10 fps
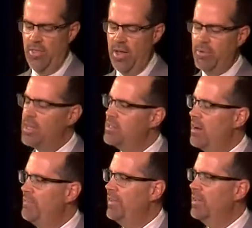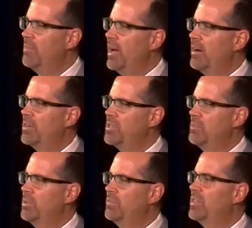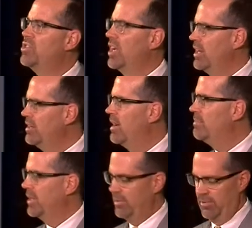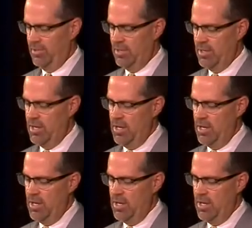And then when I started feeling better, she moved to chicken and dumplings.